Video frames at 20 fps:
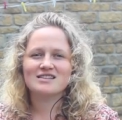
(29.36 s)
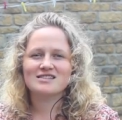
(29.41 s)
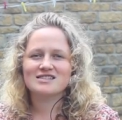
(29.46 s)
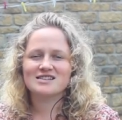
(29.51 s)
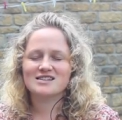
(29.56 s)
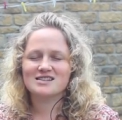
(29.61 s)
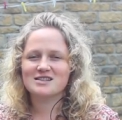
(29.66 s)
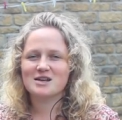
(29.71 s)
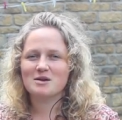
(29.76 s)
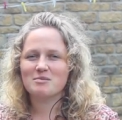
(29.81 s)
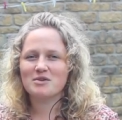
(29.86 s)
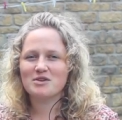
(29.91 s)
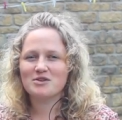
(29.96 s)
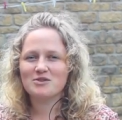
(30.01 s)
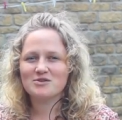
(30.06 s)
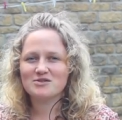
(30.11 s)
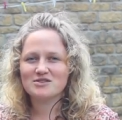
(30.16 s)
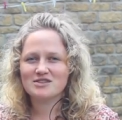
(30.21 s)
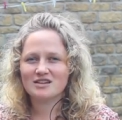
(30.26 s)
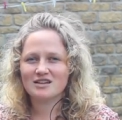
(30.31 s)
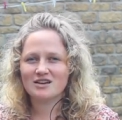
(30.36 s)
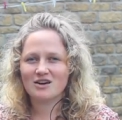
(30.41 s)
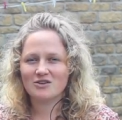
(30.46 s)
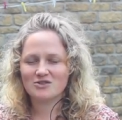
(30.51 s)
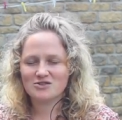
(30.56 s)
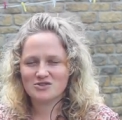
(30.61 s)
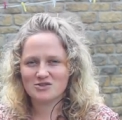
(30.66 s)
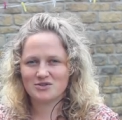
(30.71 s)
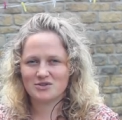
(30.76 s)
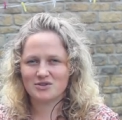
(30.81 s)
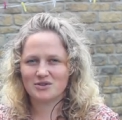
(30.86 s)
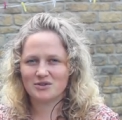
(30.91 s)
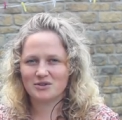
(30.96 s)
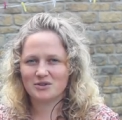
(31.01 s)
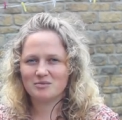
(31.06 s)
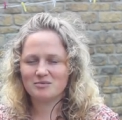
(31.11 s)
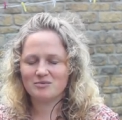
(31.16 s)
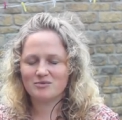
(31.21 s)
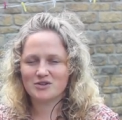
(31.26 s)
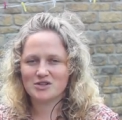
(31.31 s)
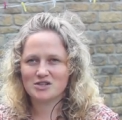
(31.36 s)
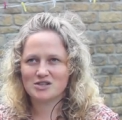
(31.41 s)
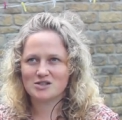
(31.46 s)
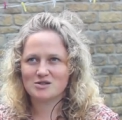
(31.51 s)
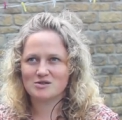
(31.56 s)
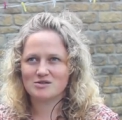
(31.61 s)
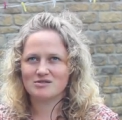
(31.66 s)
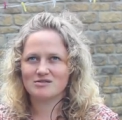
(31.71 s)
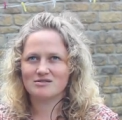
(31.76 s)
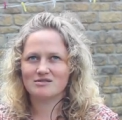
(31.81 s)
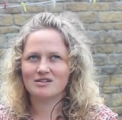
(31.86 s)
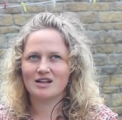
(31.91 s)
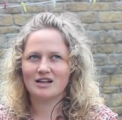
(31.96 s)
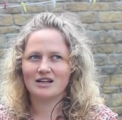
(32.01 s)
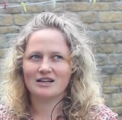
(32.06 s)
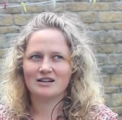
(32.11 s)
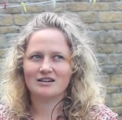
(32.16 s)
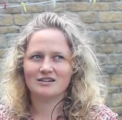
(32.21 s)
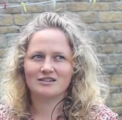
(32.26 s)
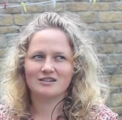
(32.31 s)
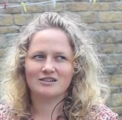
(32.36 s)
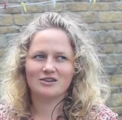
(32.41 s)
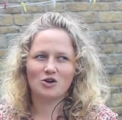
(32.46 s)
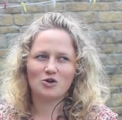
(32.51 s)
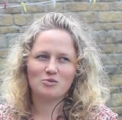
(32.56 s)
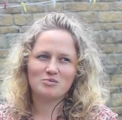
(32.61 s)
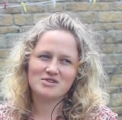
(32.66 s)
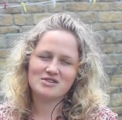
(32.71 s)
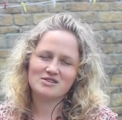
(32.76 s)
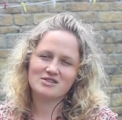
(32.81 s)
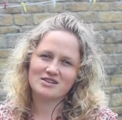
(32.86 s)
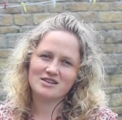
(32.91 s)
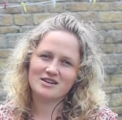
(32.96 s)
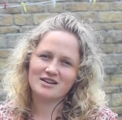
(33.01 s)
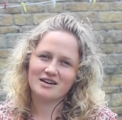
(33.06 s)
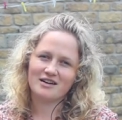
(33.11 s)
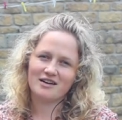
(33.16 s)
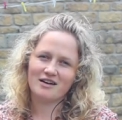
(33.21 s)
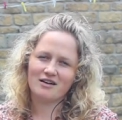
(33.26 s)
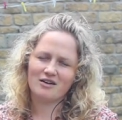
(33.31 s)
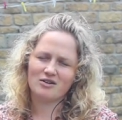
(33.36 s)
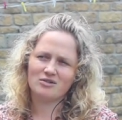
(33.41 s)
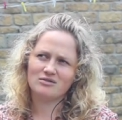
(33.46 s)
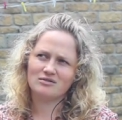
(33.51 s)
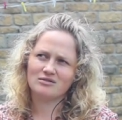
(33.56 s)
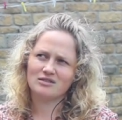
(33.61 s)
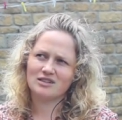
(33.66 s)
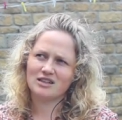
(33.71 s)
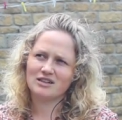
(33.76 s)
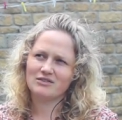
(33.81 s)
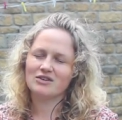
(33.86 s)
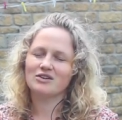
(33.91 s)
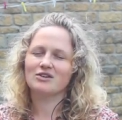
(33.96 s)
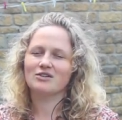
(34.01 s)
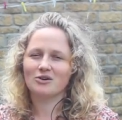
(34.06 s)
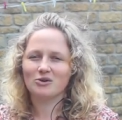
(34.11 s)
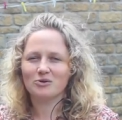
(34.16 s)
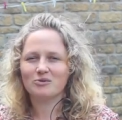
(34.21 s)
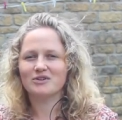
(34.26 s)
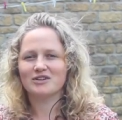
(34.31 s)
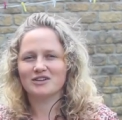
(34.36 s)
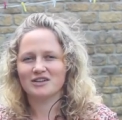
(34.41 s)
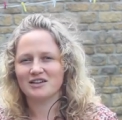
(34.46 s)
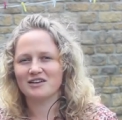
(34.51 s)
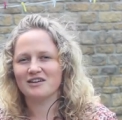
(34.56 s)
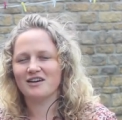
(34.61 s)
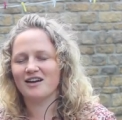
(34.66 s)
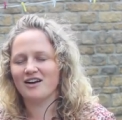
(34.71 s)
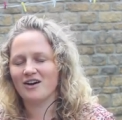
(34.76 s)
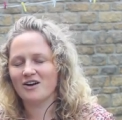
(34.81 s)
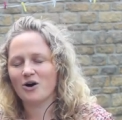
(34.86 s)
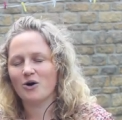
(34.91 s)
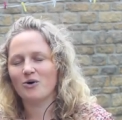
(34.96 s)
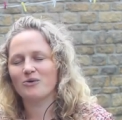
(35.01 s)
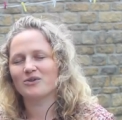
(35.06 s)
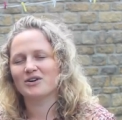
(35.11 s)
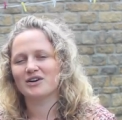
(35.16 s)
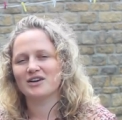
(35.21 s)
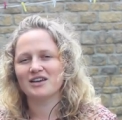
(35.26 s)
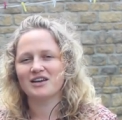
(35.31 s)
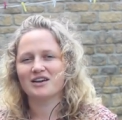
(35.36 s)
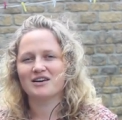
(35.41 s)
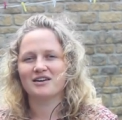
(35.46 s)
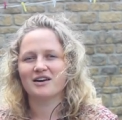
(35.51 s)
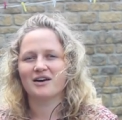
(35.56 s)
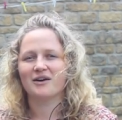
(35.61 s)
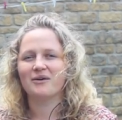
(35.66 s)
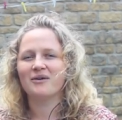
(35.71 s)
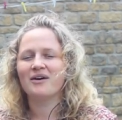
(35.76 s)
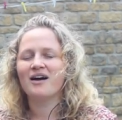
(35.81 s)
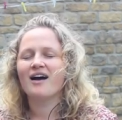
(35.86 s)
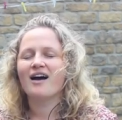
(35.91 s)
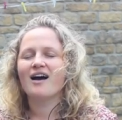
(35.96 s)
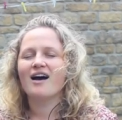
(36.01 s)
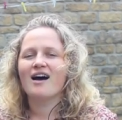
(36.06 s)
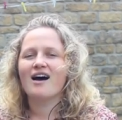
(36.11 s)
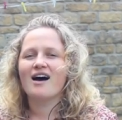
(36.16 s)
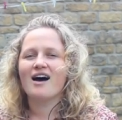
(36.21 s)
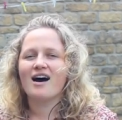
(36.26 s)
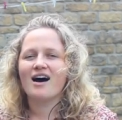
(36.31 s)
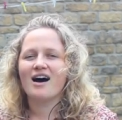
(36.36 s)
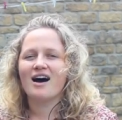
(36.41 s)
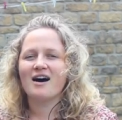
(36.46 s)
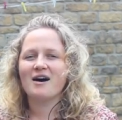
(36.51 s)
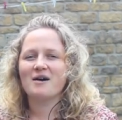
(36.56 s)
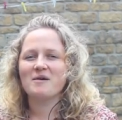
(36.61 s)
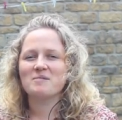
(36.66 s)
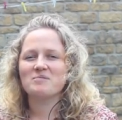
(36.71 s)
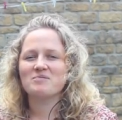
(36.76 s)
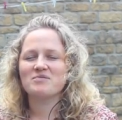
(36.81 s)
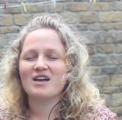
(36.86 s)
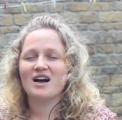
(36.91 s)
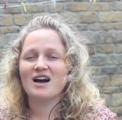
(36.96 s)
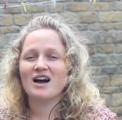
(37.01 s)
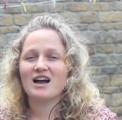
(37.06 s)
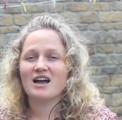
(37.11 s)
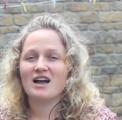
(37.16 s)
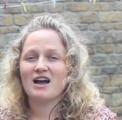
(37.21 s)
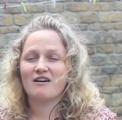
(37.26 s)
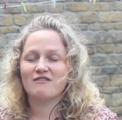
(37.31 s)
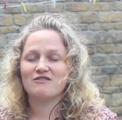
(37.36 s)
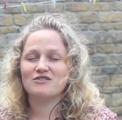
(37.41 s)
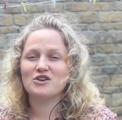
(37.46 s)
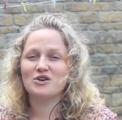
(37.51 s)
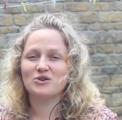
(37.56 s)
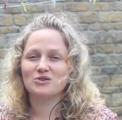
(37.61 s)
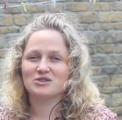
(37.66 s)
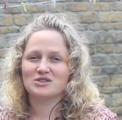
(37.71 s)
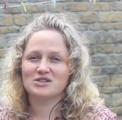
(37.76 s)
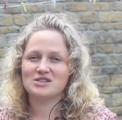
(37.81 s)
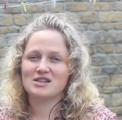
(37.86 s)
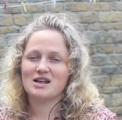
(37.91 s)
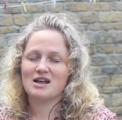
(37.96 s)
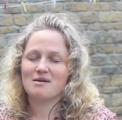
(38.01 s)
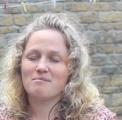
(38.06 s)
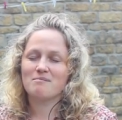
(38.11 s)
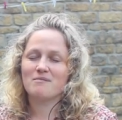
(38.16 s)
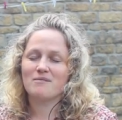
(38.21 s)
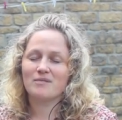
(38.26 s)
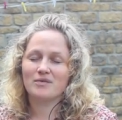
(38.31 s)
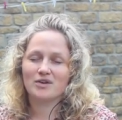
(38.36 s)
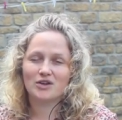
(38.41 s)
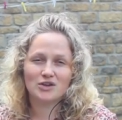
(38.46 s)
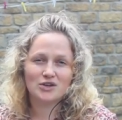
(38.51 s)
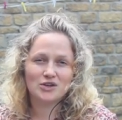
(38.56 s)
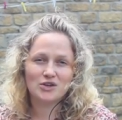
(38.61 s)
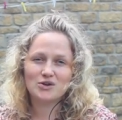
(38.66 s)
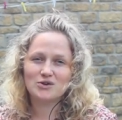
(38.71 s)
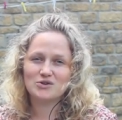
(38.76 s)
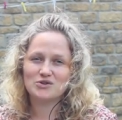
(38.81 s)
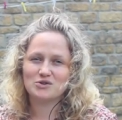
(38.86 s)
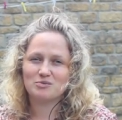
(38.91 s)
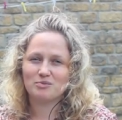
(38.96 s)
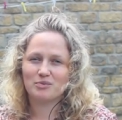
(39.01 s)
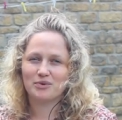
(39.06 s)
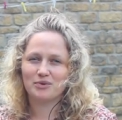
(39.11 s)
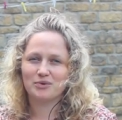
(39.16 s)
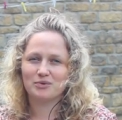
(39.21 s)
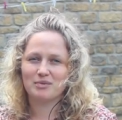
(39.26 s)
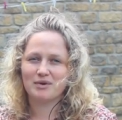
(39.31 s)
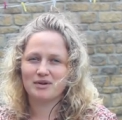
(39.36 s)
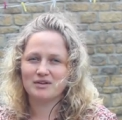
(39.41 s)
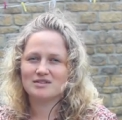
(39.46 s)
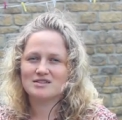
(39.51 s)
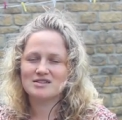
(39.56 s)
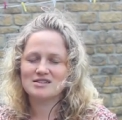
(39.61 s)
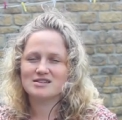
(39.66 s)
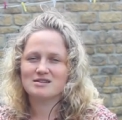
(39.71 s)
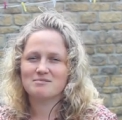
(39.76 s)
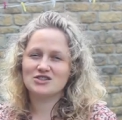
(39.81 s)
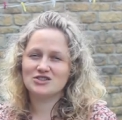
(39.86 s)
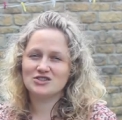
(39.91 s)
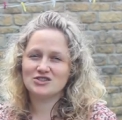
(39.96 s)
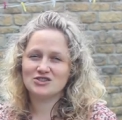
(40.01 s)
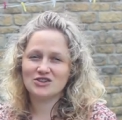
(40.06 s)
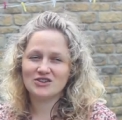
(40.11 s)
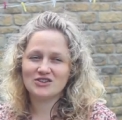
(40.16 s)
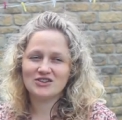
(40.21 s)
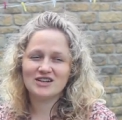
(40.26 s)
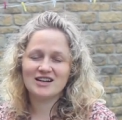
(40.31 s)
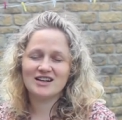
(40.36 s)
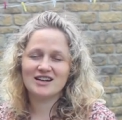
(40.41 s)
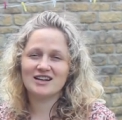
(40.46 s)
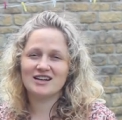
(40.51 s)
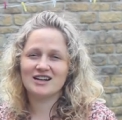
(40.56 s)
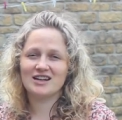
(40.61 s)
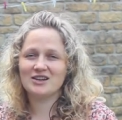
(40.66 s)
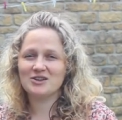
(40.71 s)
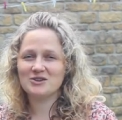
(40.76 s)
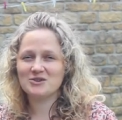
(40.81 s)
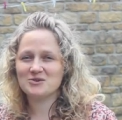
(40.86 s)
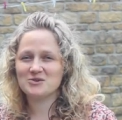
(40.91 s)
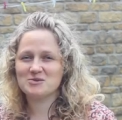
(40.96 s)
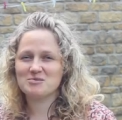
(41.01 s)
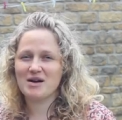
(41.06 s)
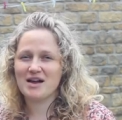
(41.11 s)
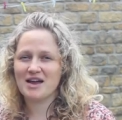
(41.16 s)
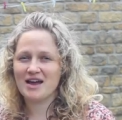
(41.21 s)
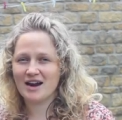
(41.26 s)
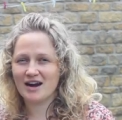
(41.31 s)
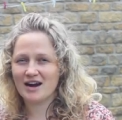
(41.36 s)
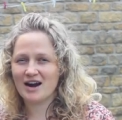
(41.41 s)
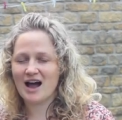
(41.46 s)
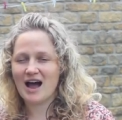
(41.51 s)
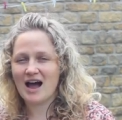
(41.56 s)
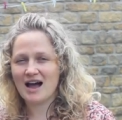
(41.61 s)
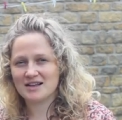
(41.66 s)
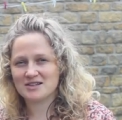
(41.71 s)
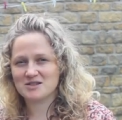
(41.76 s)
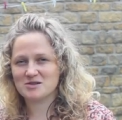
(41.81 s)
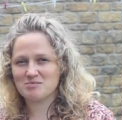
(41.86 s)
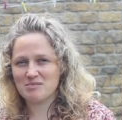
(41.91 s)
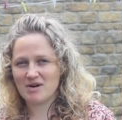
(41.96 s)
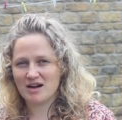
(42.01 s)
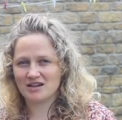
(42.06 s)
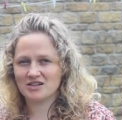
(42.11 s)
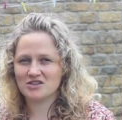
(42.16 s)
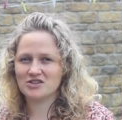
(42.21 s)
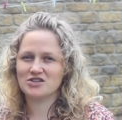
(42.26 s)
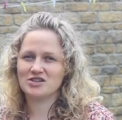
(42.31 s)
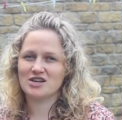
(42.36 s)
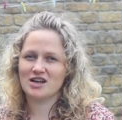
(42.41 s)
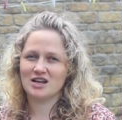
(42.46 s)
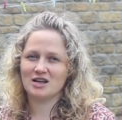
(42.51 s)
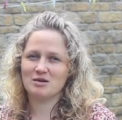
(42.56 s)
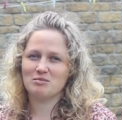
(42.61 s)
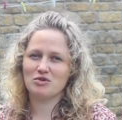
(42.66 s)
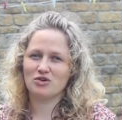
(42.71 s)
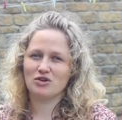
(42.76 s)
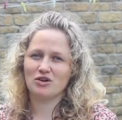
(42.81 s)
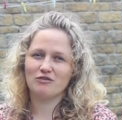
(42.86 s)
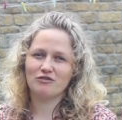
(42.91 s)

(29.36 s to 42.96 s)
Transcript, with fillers: Since I've been using Osteonorm, which is like almost a year now, even over the year, over a year now, um, I have noticed a huge improvement. Don't lose my hair as much anymore.